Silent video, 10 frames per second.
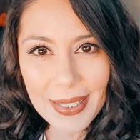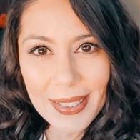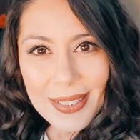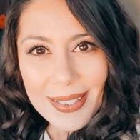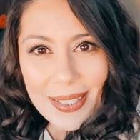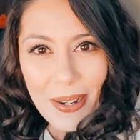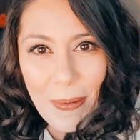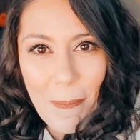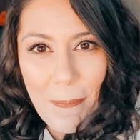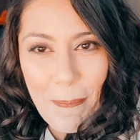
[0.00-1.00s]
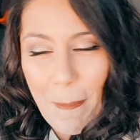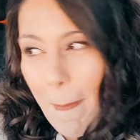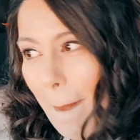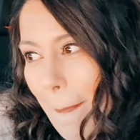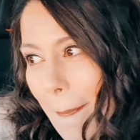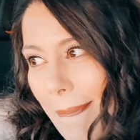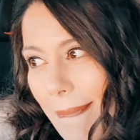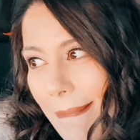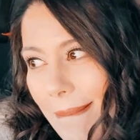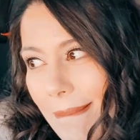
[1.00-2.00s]
So,
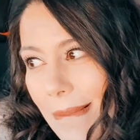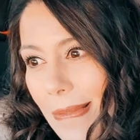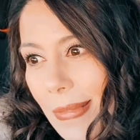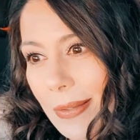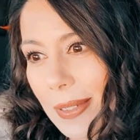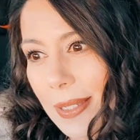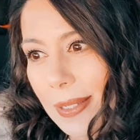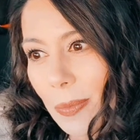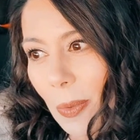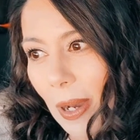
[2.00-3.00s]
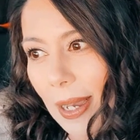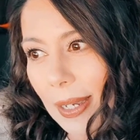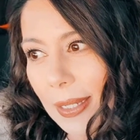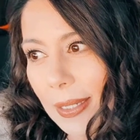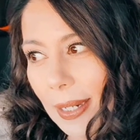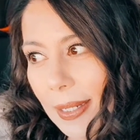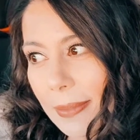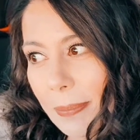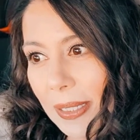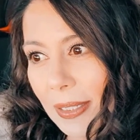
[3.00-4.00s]
the reason why I
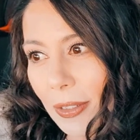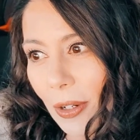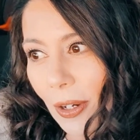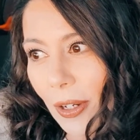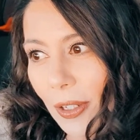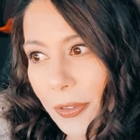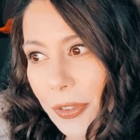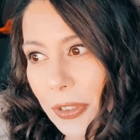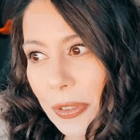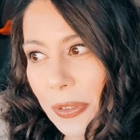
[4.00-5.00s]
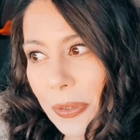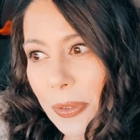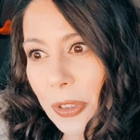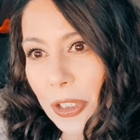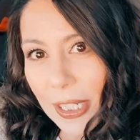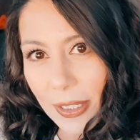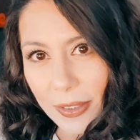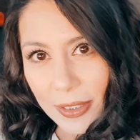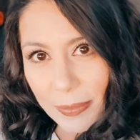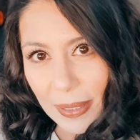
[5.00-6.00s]
am being called to share
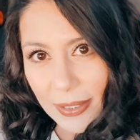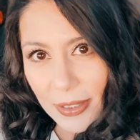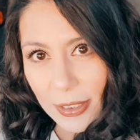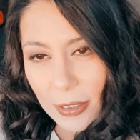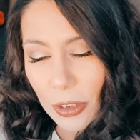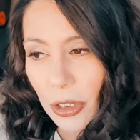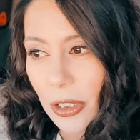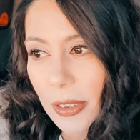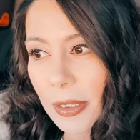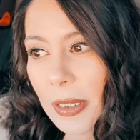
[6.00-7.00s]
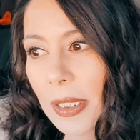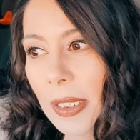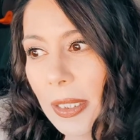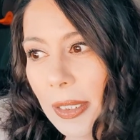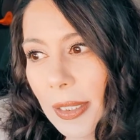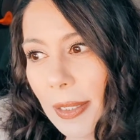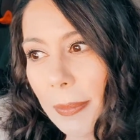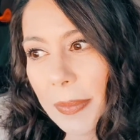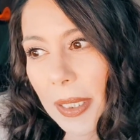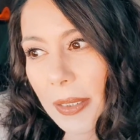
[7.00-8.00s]
this message,
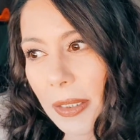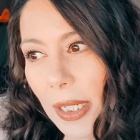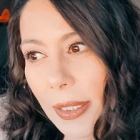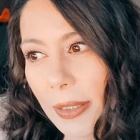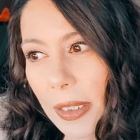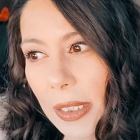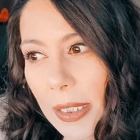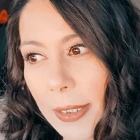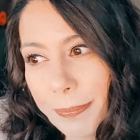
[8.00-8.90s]
I'm not entirely